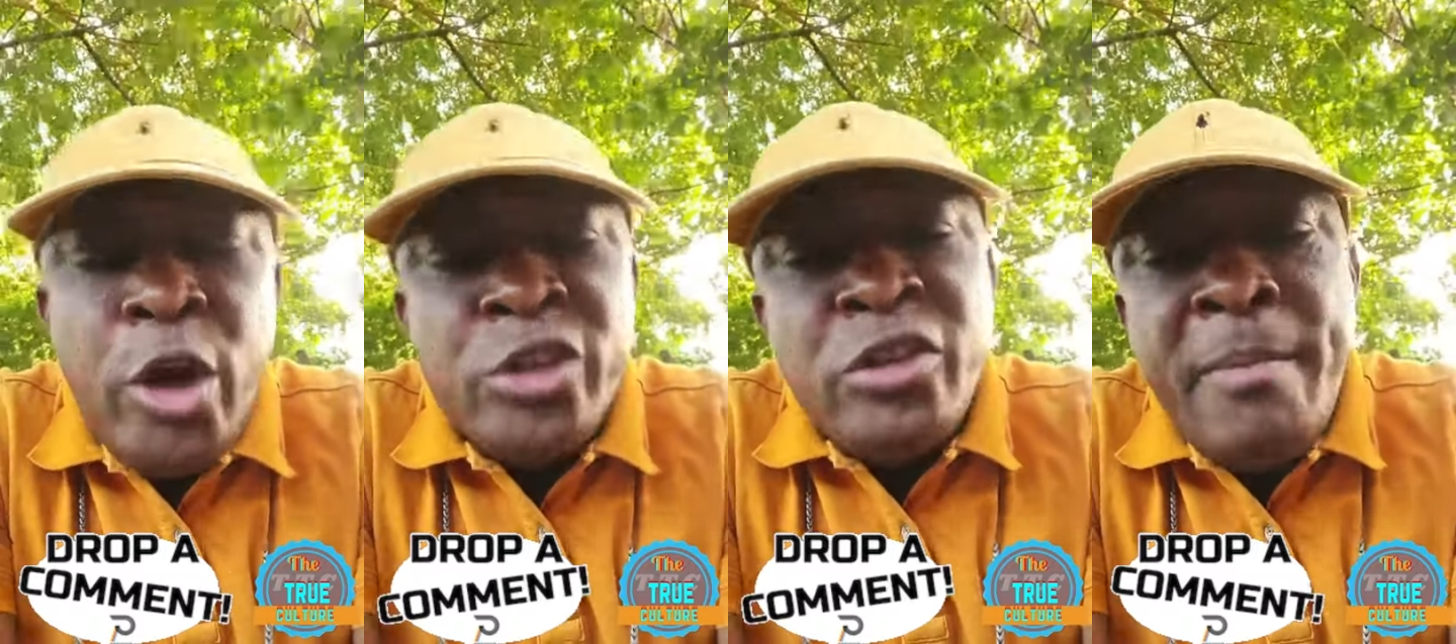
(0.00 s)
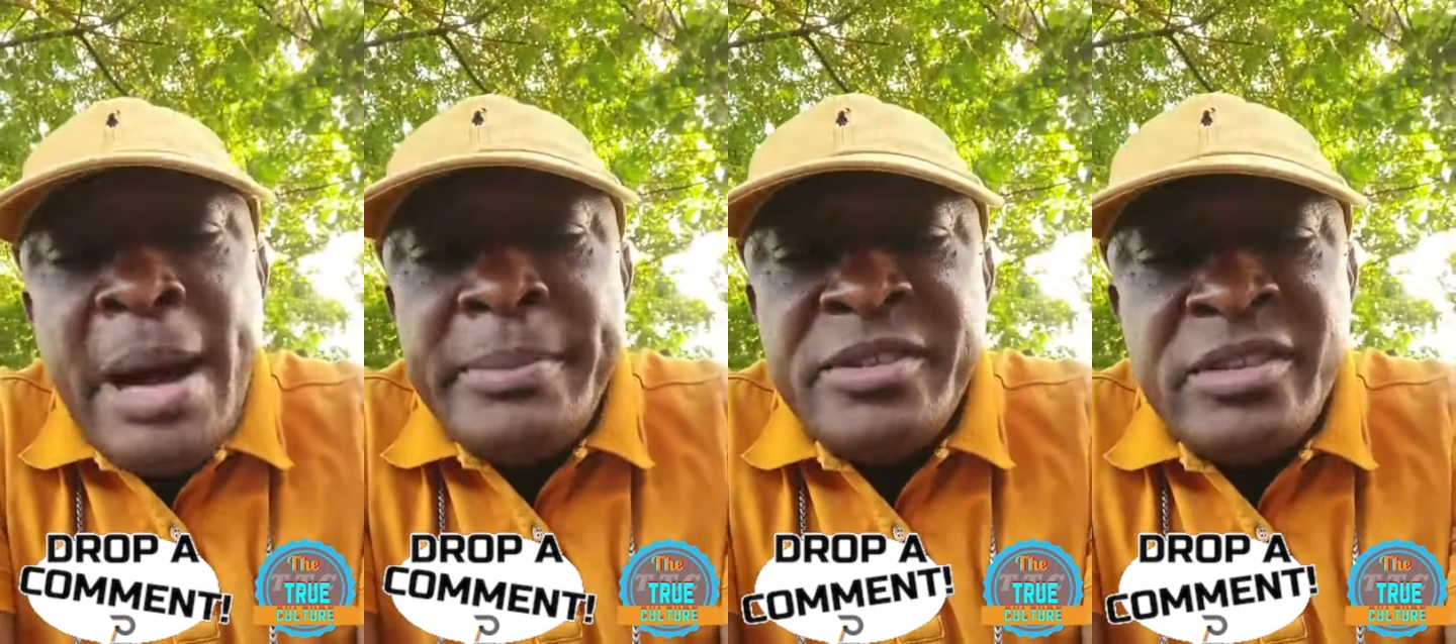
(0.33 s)
go so
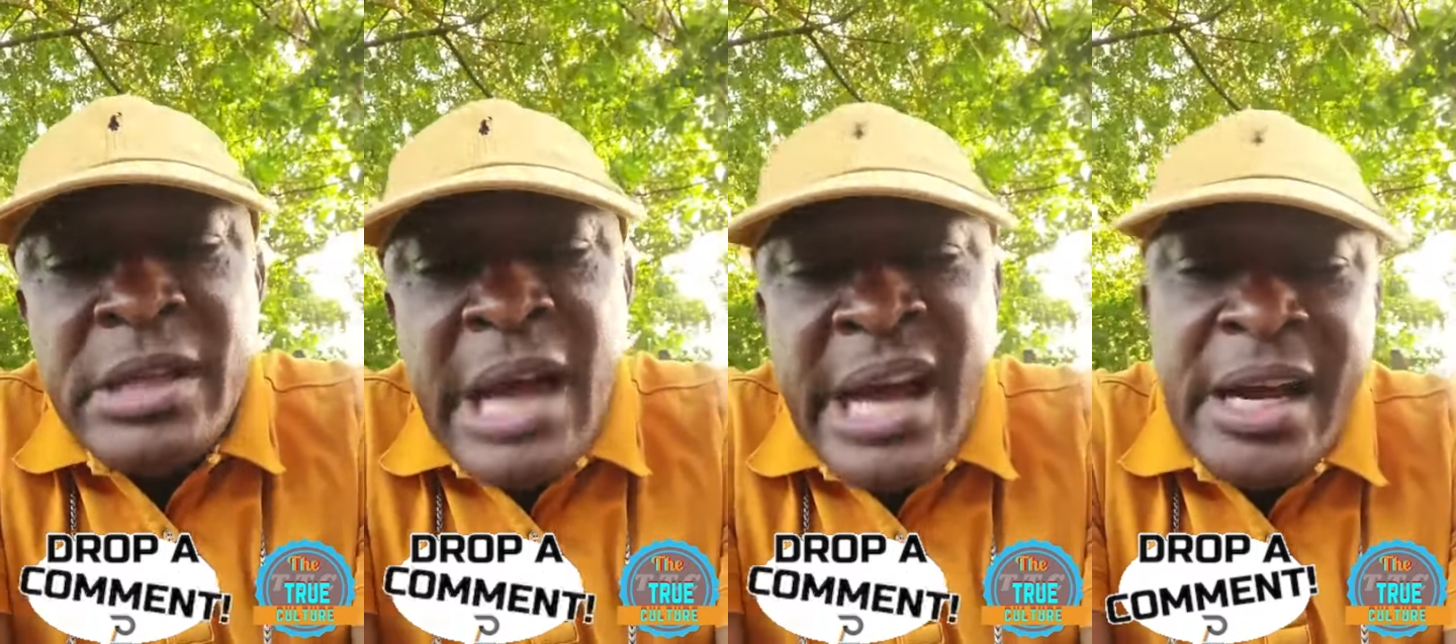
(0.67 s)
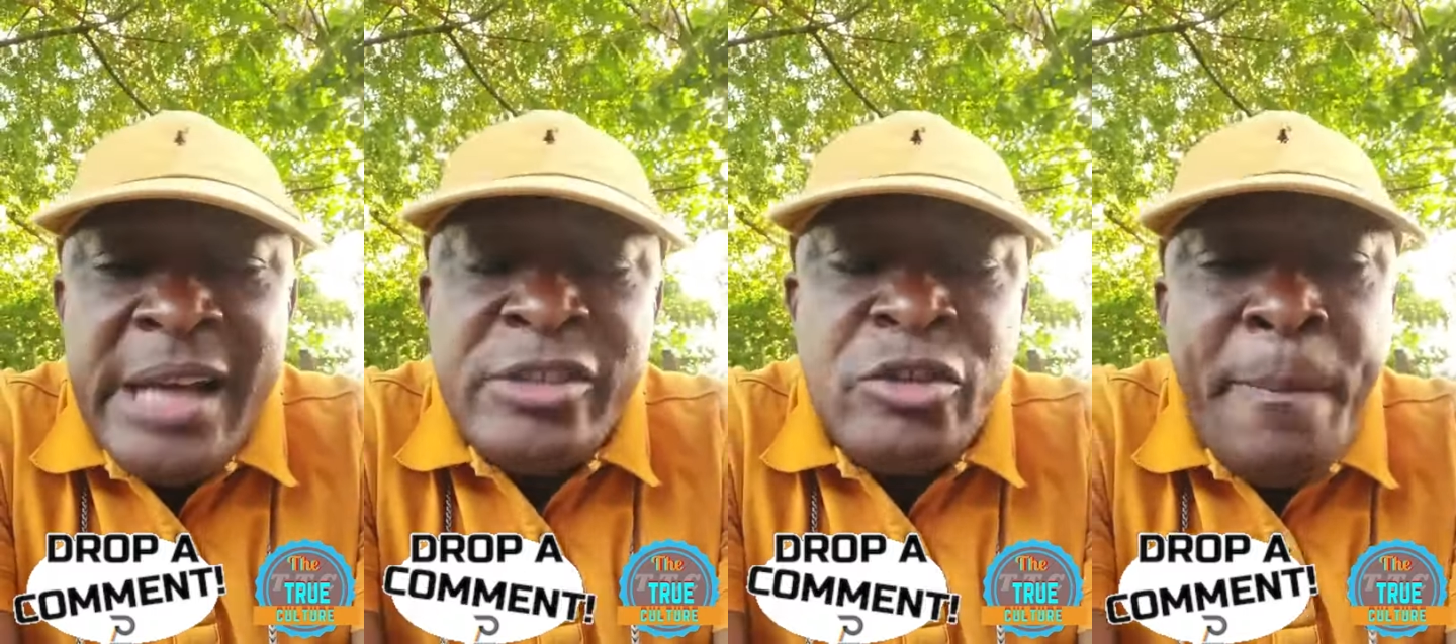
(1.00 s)
bumps
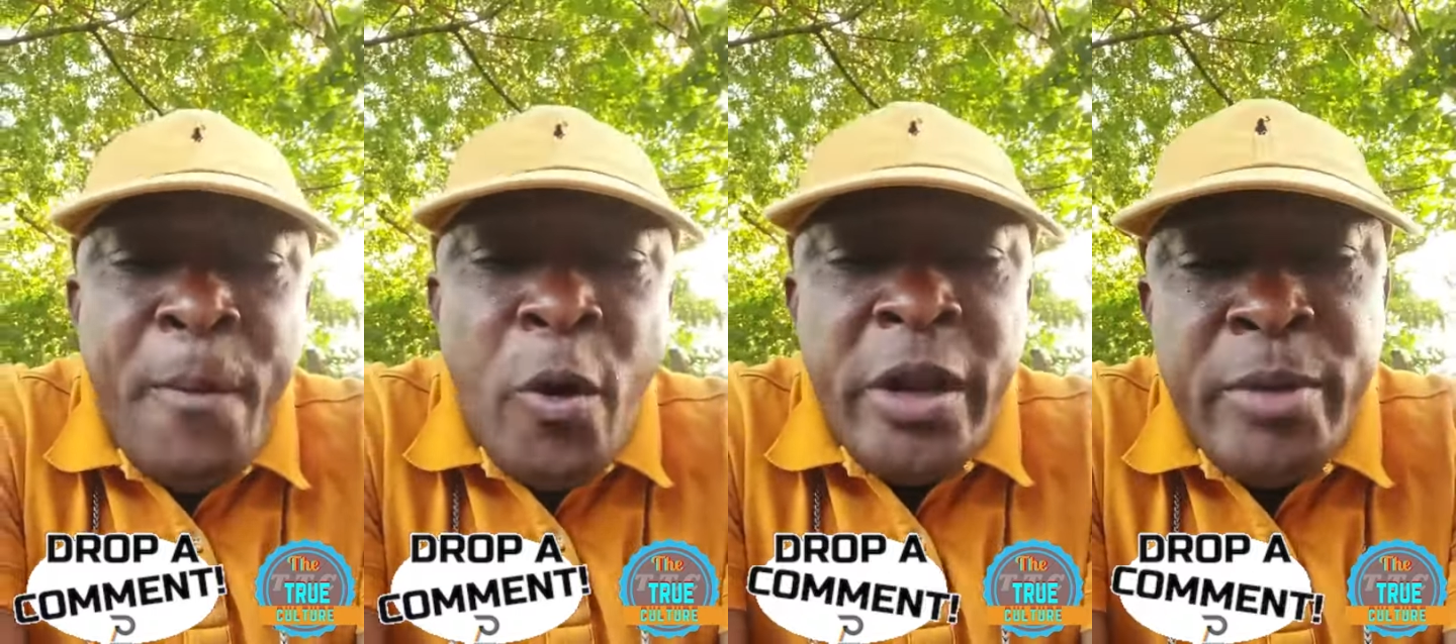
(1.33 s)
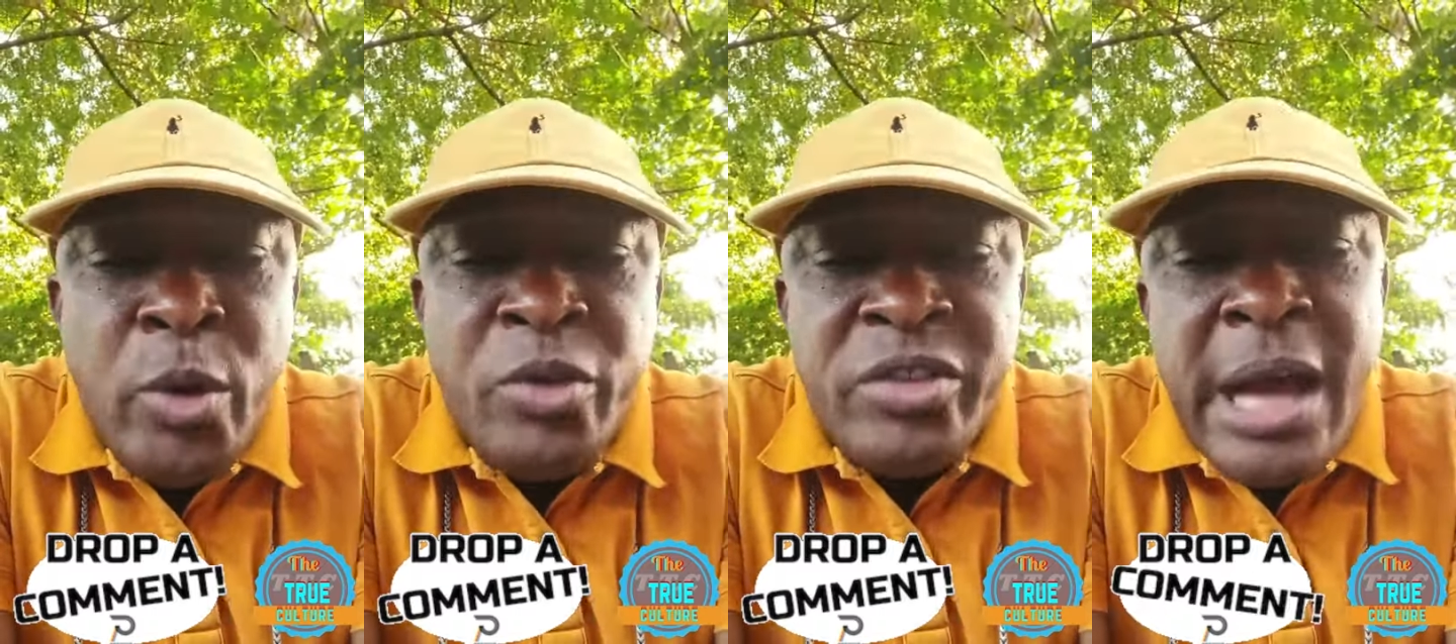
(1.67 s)
and support the
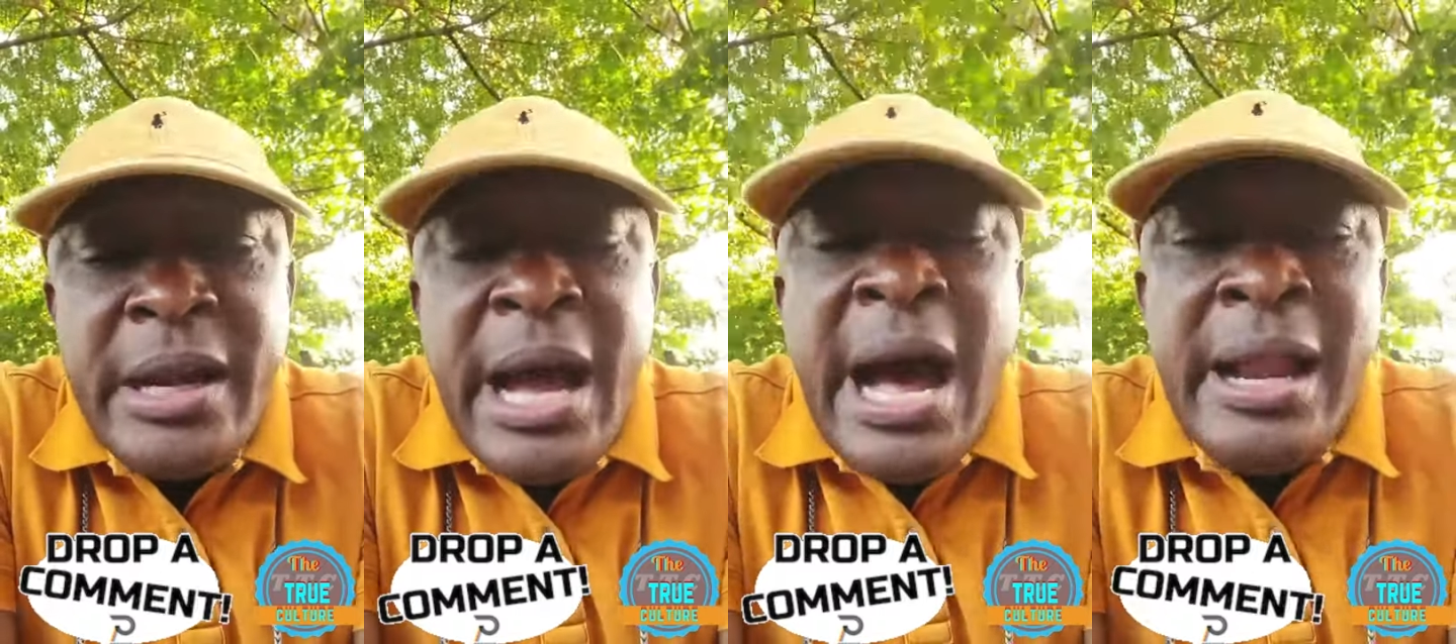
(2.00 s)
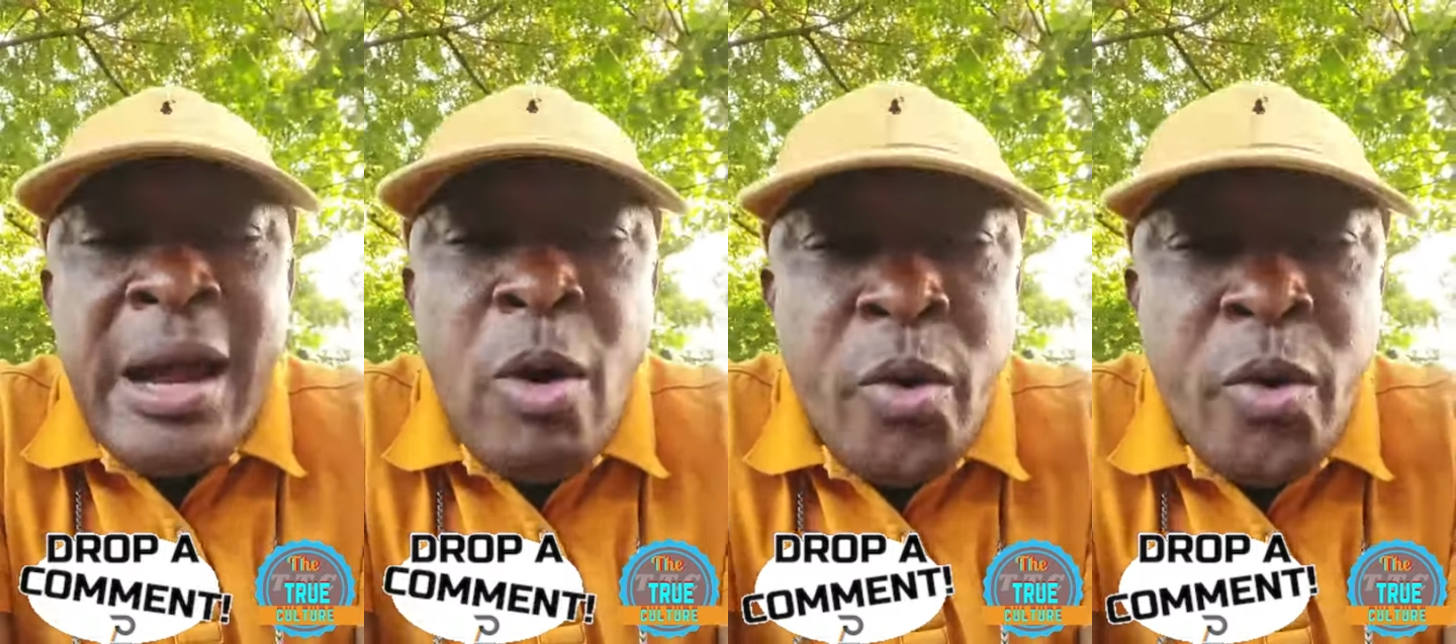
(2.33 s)
music and all that,